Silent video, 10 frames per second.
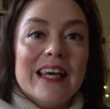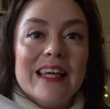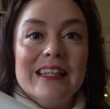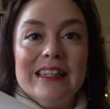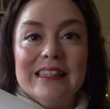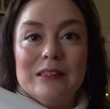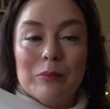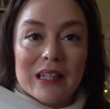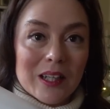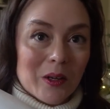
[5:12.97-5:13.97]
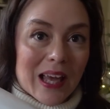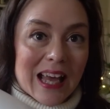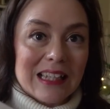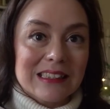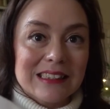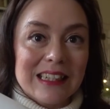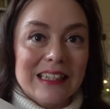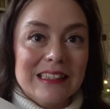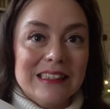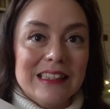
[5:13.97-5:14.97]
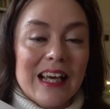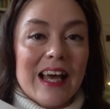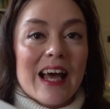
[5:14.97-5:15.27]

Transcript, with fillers: in these pillowcases,